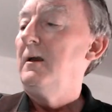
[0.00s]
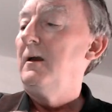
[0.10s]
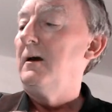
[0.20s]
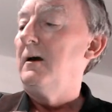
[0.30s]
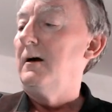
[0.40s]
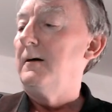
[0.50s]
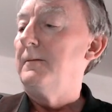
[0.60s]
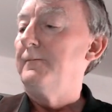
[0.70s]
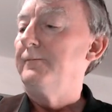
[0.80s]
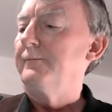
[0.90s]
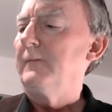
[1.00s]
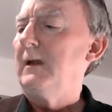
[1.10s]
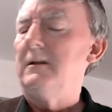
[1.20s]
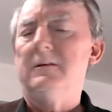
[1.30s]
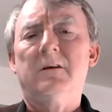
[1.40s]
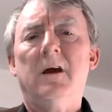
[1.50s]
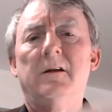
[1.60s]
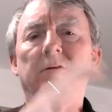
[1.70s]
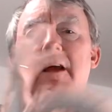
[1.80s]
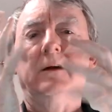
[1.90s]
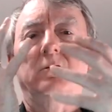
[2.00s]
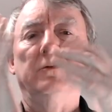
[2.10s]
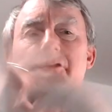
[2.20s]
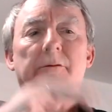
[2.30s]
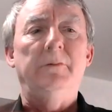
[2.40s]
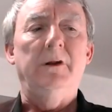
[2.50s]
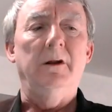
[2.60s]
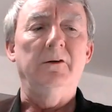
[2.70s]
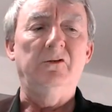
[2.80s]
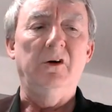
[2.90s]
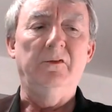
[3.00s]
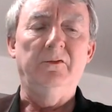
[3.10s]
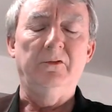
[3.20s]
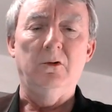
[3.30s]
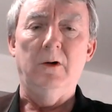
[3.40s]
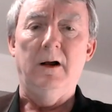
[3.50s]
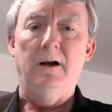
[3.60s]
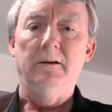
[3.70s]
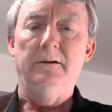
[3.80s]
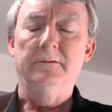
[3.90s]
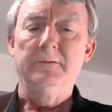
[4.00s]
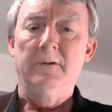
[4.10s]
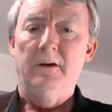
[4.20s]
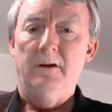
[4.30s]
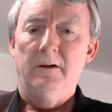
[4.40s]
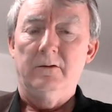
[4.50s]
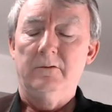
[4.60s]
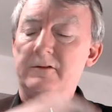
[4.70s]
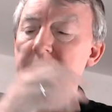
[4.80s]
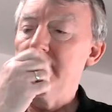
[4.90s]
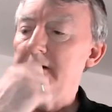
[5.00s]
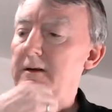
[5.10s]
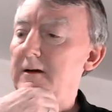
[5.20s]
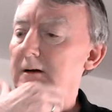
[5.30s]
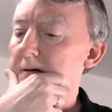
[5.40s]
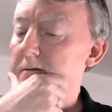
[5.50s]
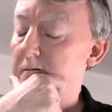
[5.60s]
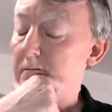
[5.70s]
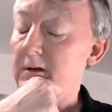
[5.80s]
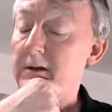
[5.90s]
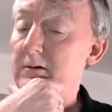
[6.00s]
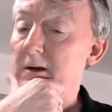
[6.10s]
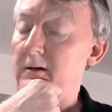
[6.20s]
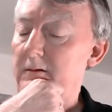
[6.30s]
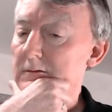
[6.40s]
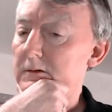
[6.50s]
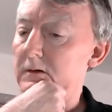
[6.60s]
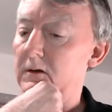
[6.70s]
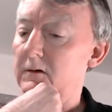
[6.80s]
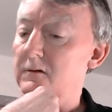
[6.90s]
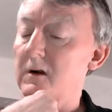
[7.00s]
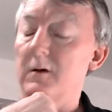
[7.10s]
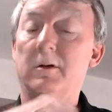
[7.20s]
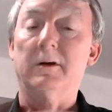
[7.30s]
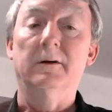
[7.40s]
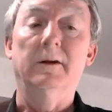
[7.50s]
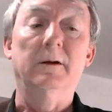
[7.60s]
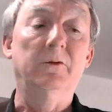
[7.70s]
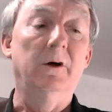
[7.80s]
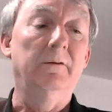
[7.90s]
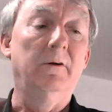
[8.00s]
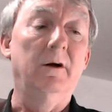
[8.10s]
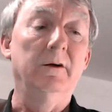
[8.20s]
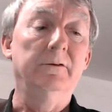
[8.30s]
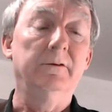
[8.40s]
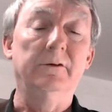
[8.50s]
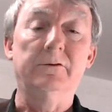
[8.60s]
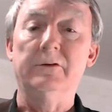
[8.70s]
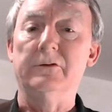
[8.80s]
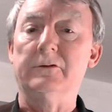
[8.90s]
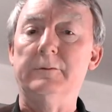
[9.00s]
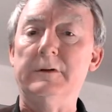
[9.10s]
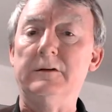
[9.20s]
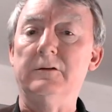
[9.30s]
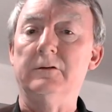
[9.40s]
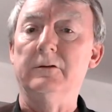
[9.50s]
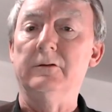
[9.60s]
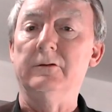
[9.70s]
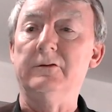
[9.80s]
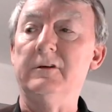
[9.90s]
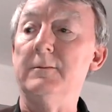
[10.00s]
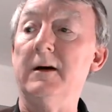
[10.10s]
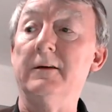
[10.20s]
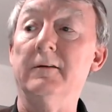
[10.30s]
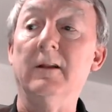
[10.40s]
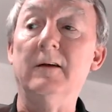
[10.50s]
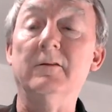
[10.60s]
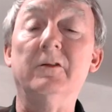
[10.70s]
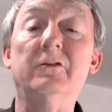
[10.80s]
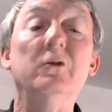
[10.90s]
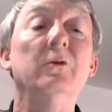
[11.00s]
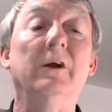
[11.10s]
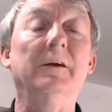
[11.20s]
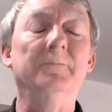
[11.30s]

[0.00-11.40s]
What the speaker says: And it's kind of languished and been on a shelf for a while, and recently a really great guitar player named Don Ross introduced me to C minor 11th tuning.